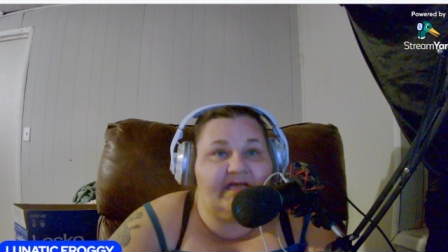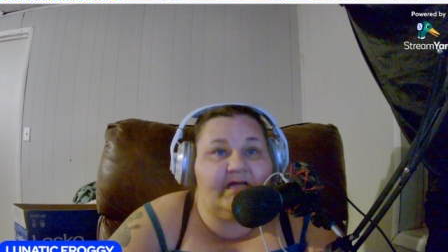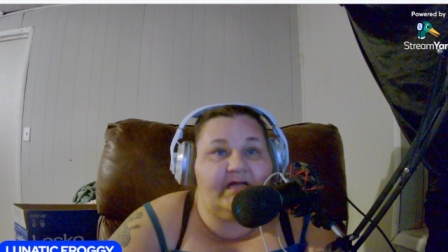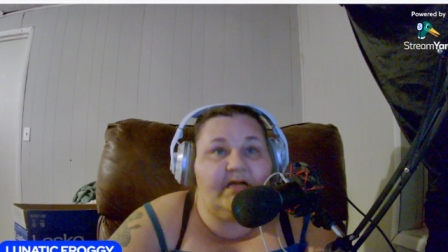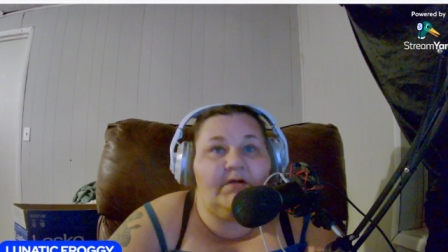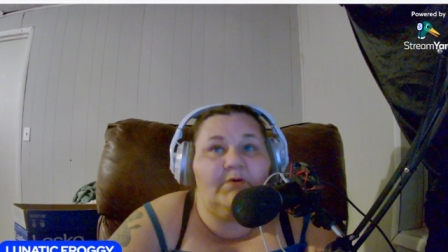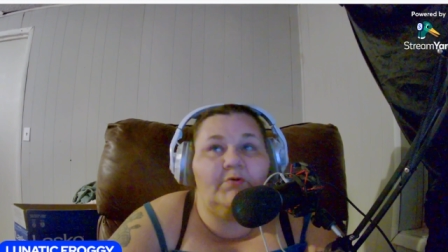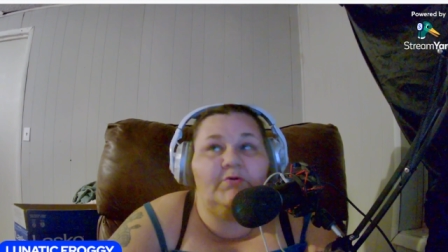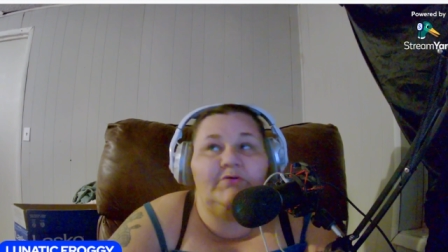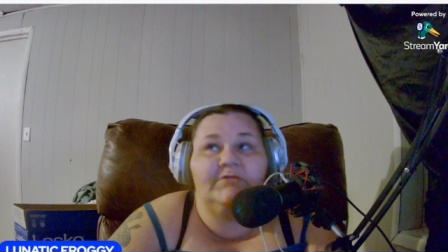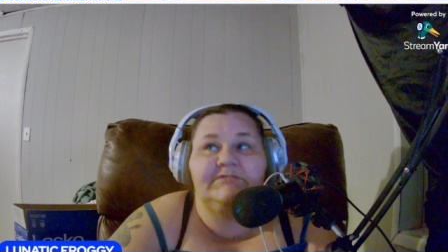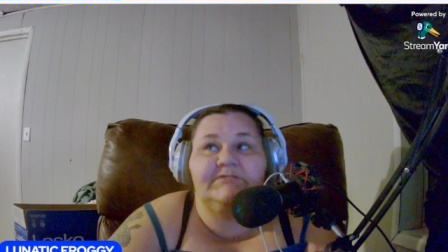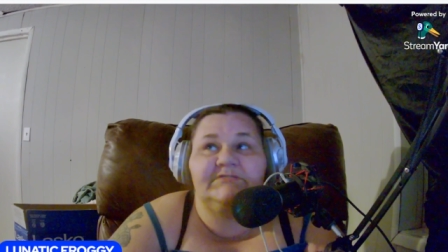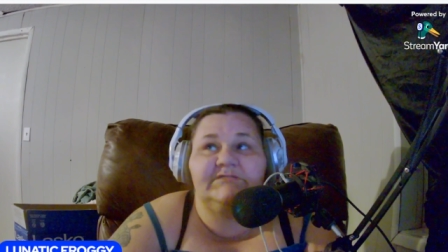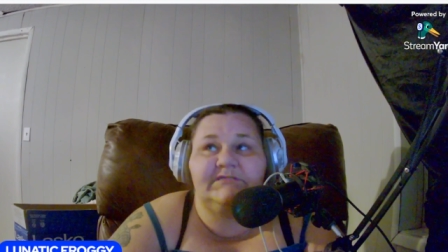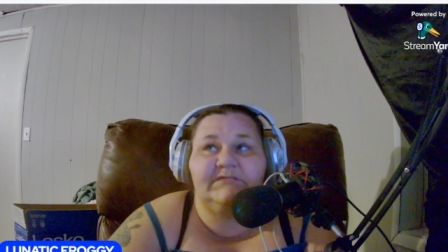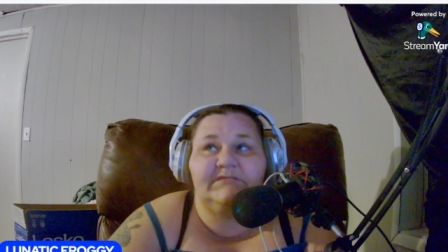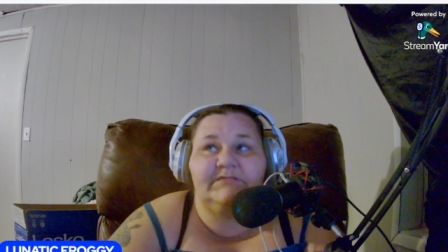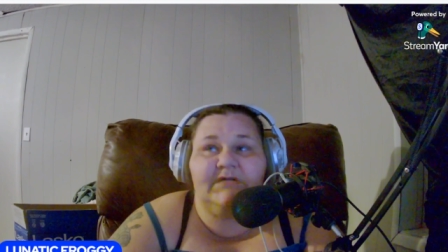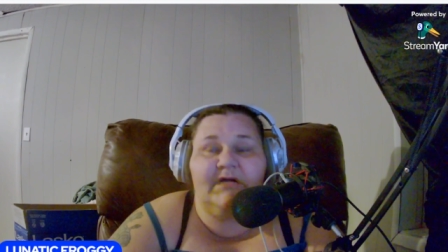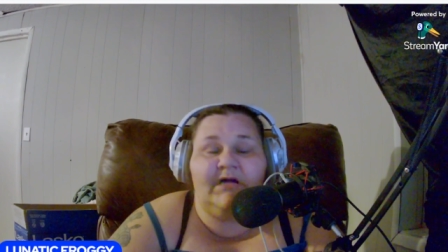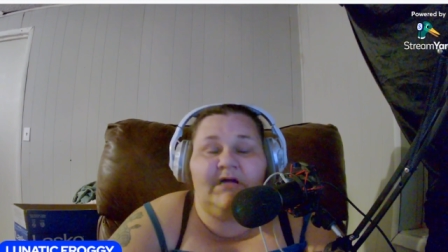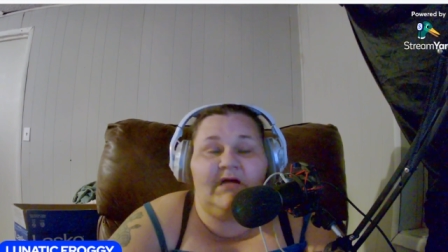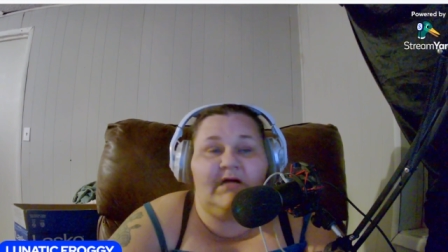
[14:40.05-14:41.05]
out
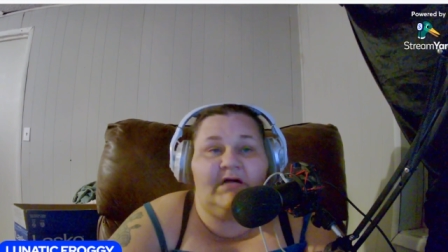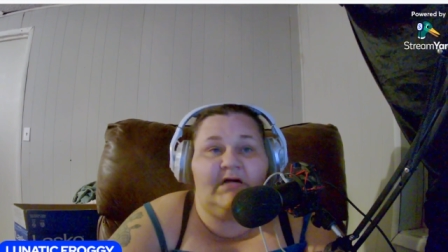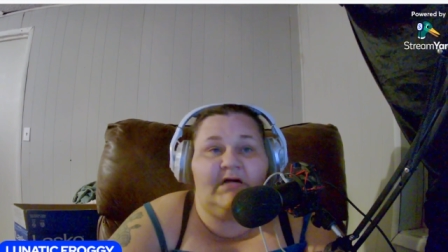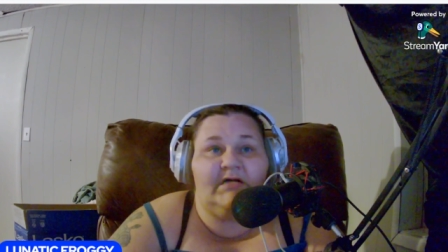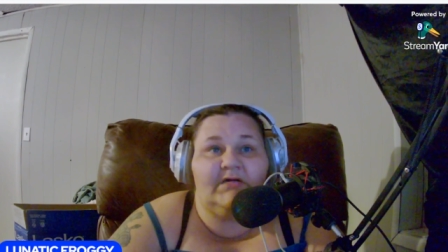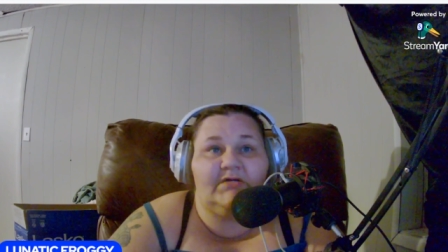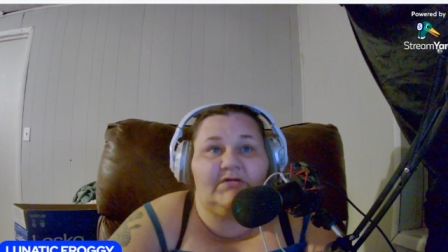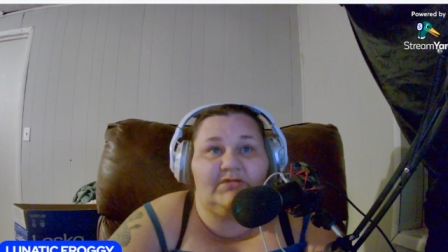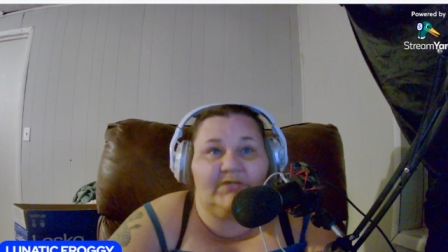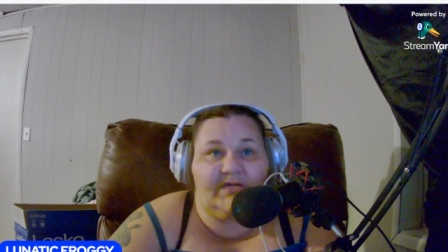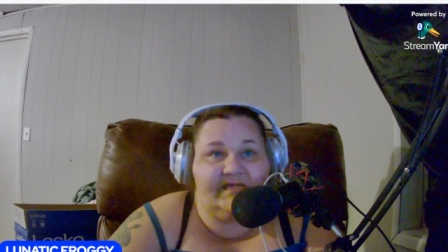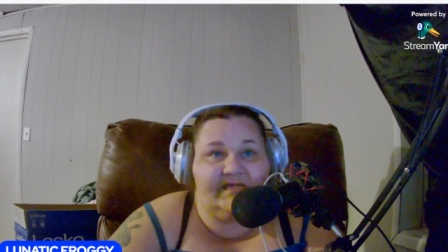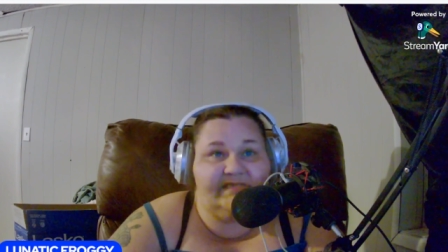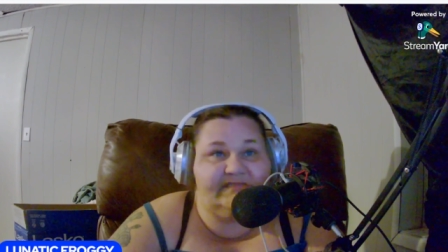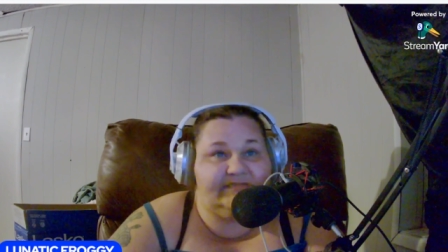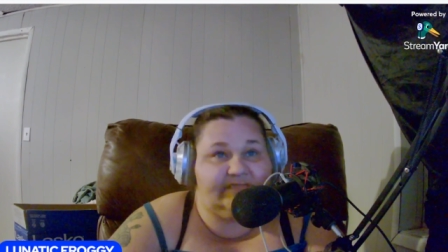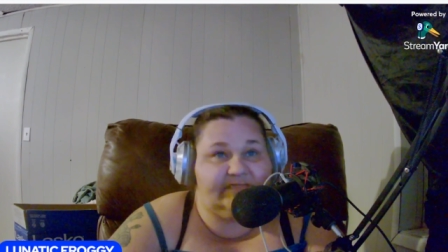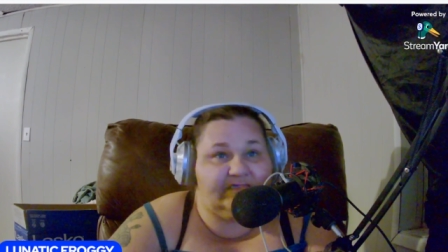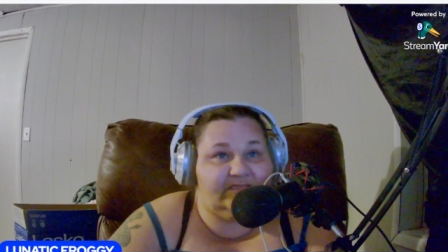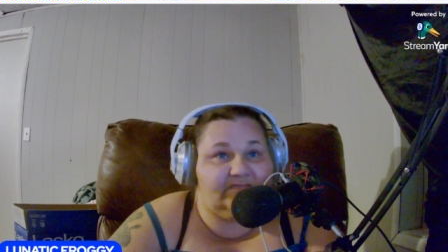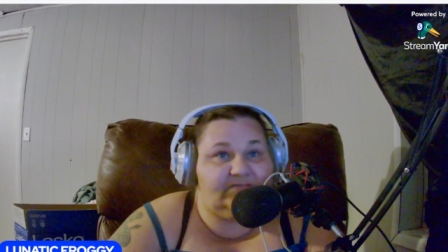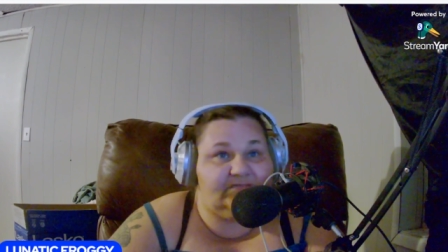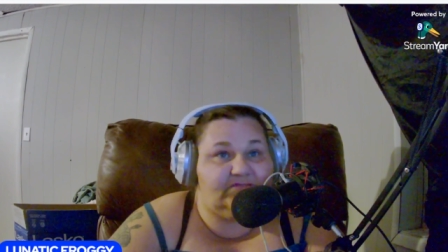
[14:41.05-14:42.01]
uh, Craigslist.